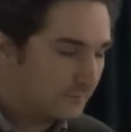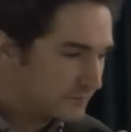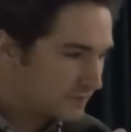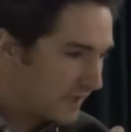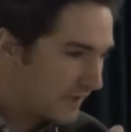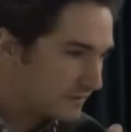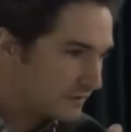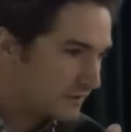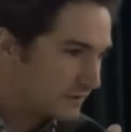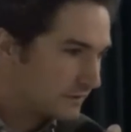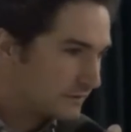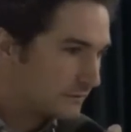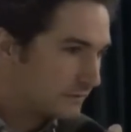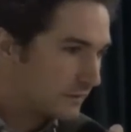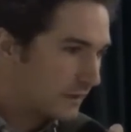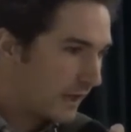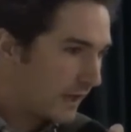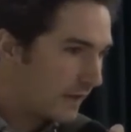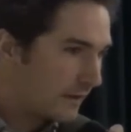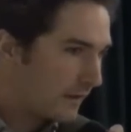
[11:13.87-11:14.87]

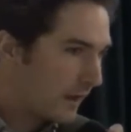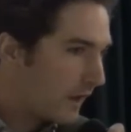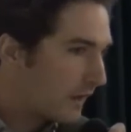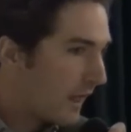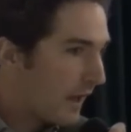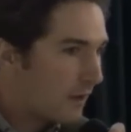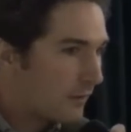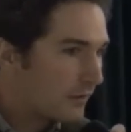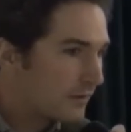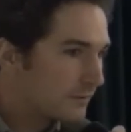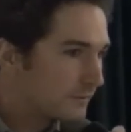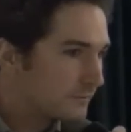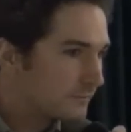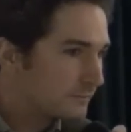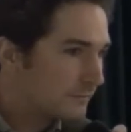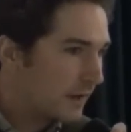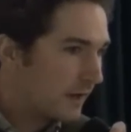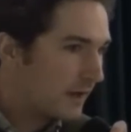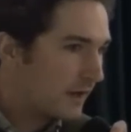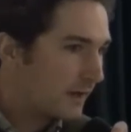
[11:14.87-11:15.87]
changing,
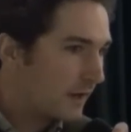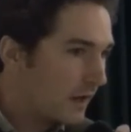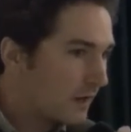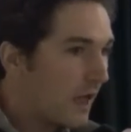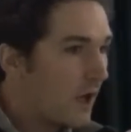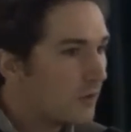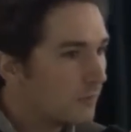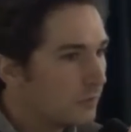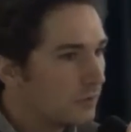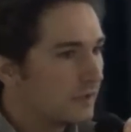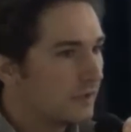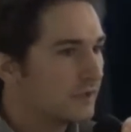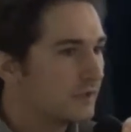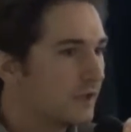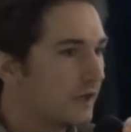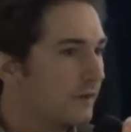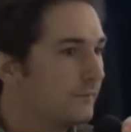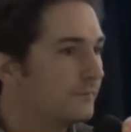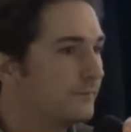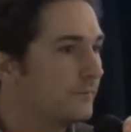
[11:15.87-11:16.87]
allowing allowable
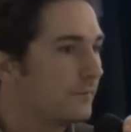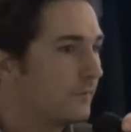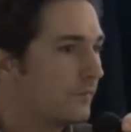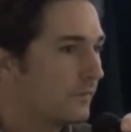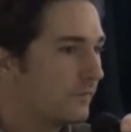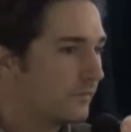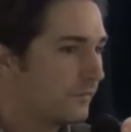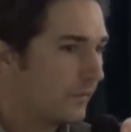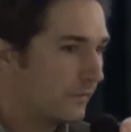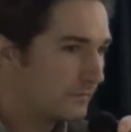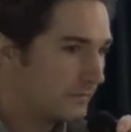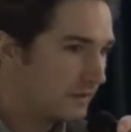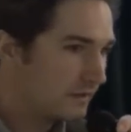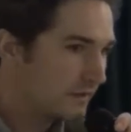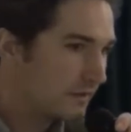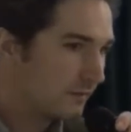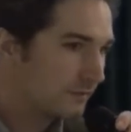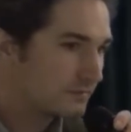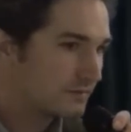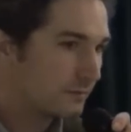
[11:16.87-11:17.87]
income from the
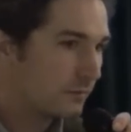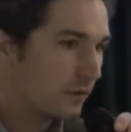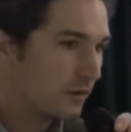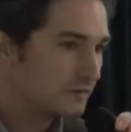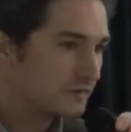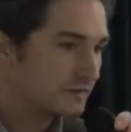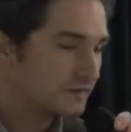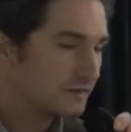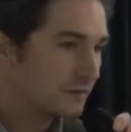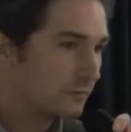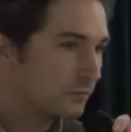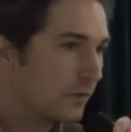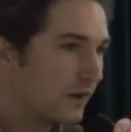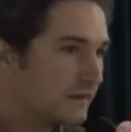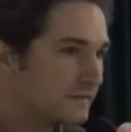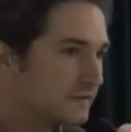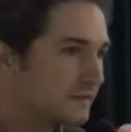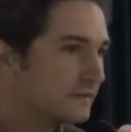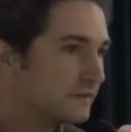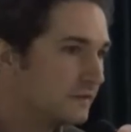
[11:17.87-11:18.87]
income support system,
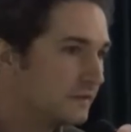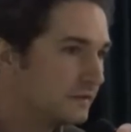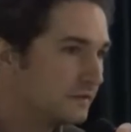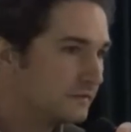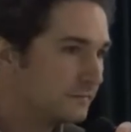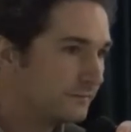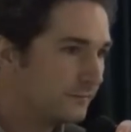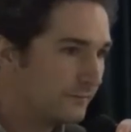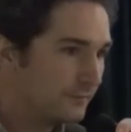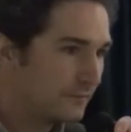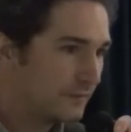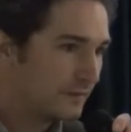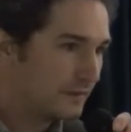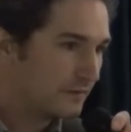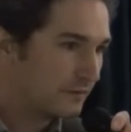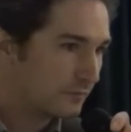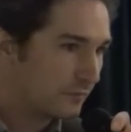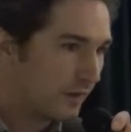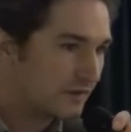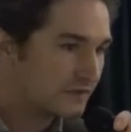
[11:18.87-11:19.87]
raising
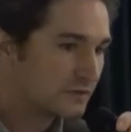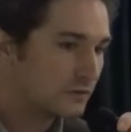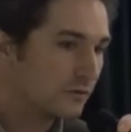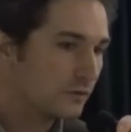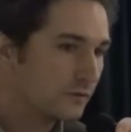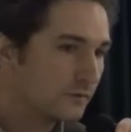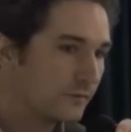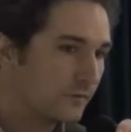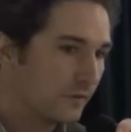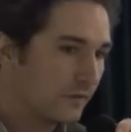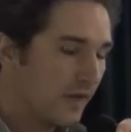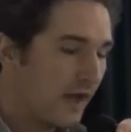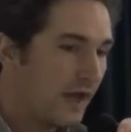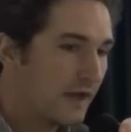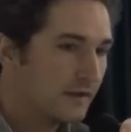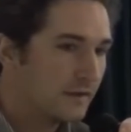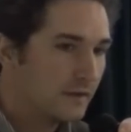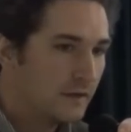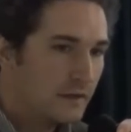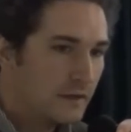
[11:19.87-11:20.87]
the threshold for
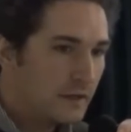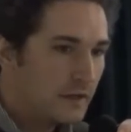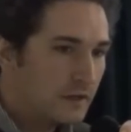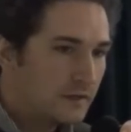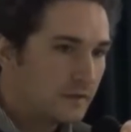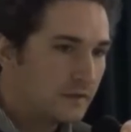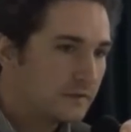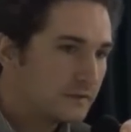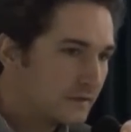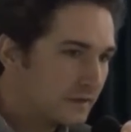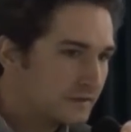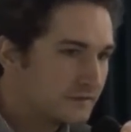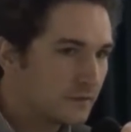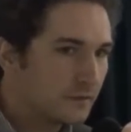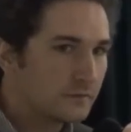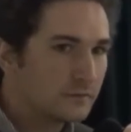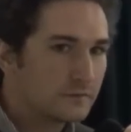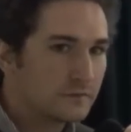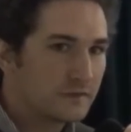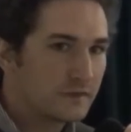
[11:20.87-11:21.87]
that. These
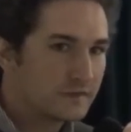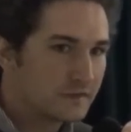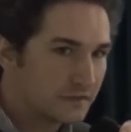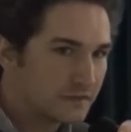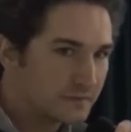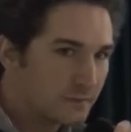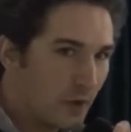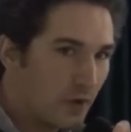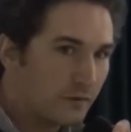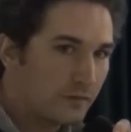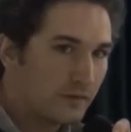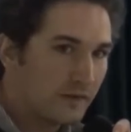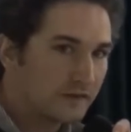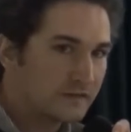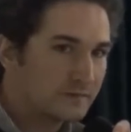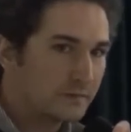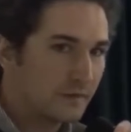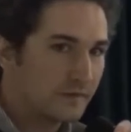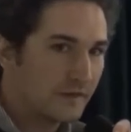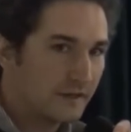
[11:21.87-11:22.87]
are small
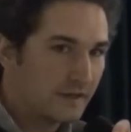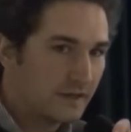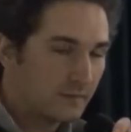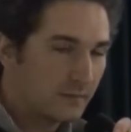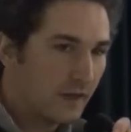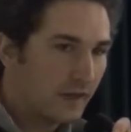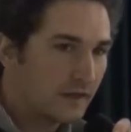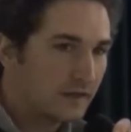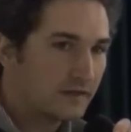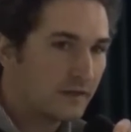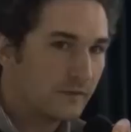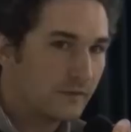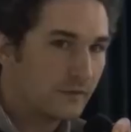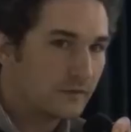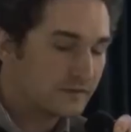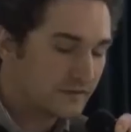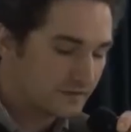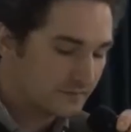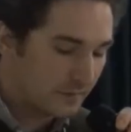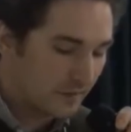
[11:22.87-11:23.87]
things, but they can make a
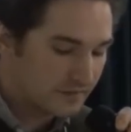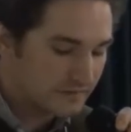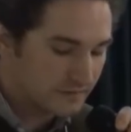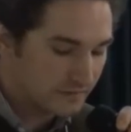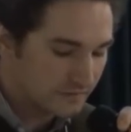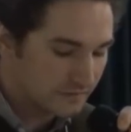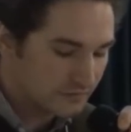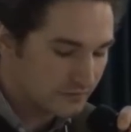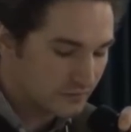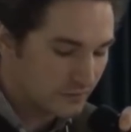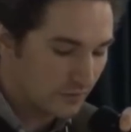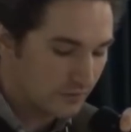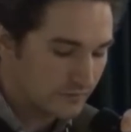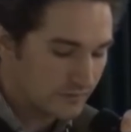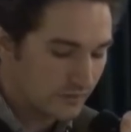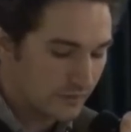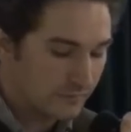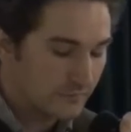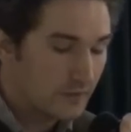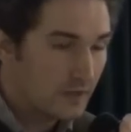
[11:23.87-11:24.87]
difference, especially in the short
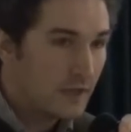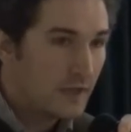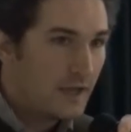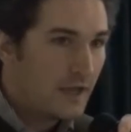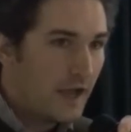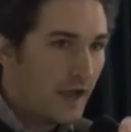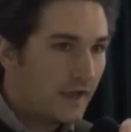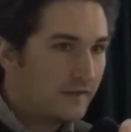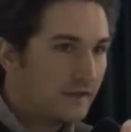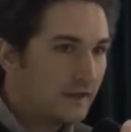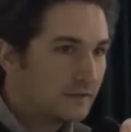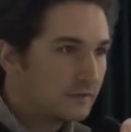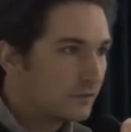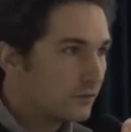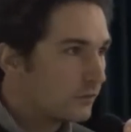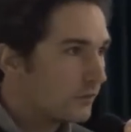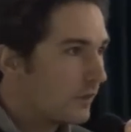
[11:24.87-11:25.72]
term. And then